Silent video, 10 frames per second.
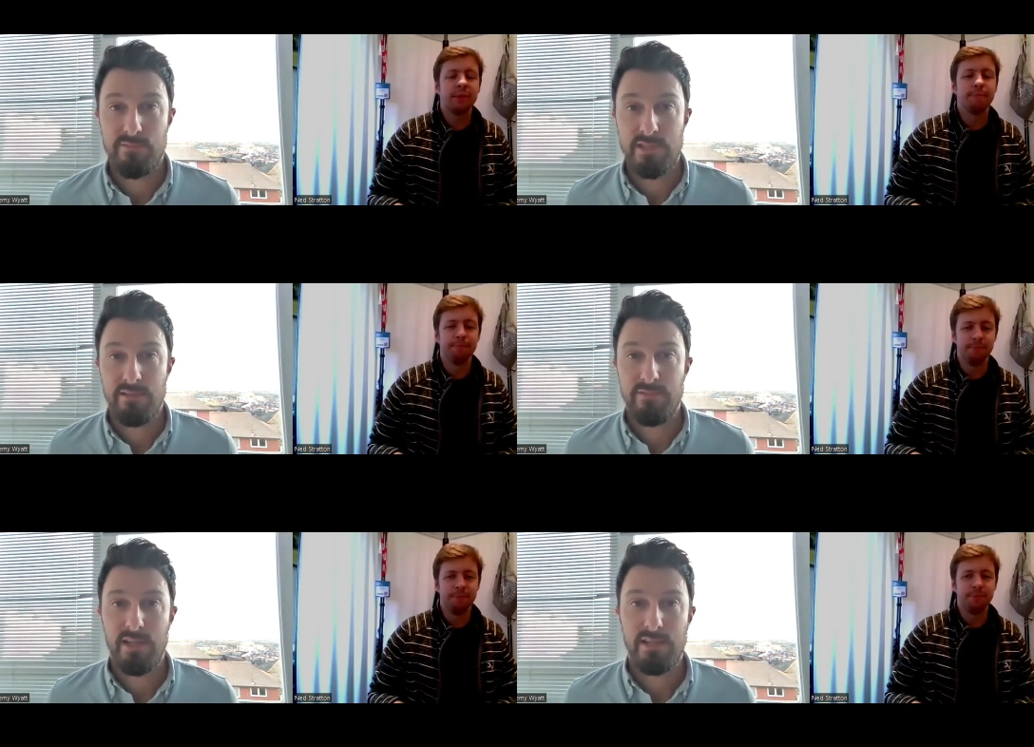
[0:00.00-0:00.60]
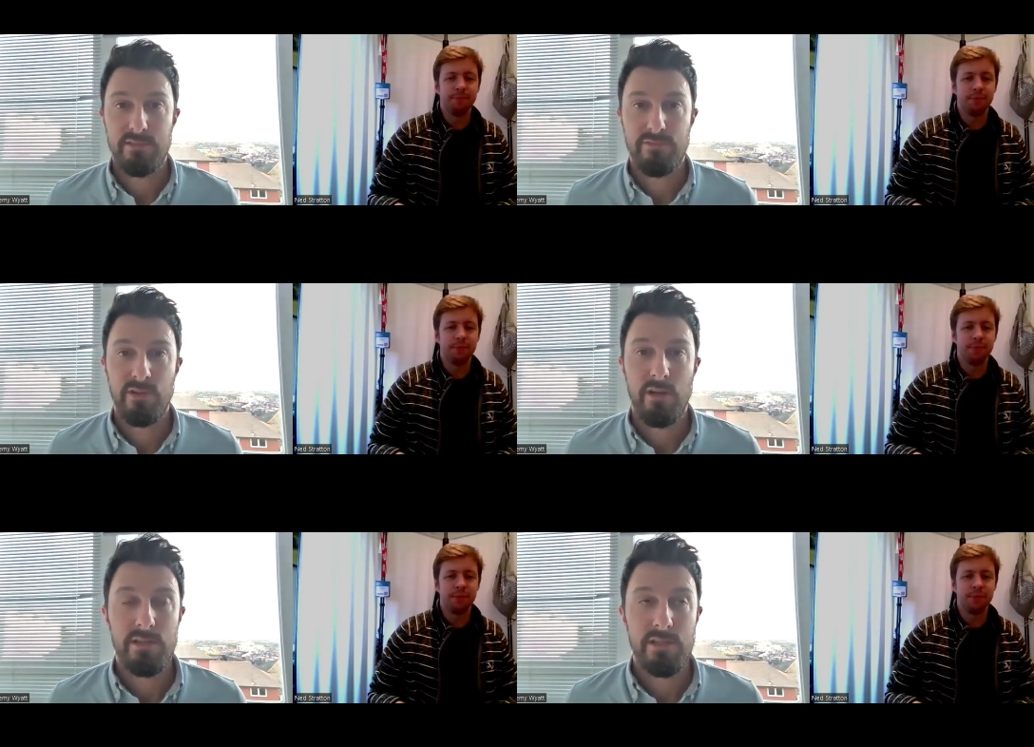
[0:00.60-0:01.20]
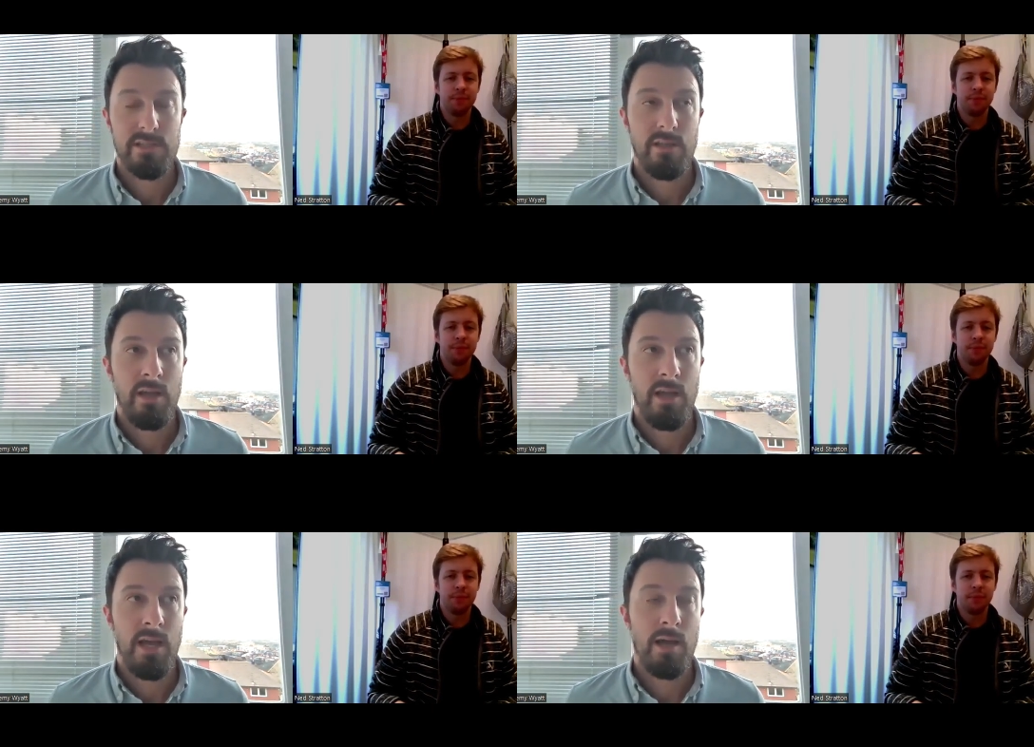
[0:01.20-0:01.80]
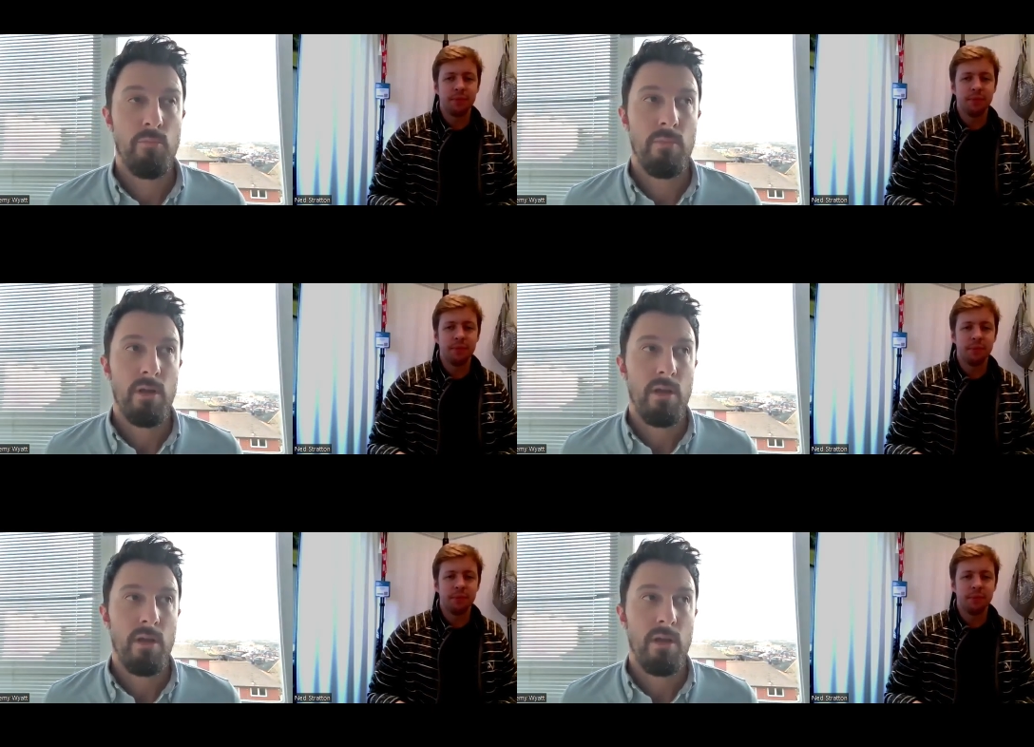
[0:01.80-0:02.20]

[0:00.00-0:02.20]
Speaker 1: CVs first. Um,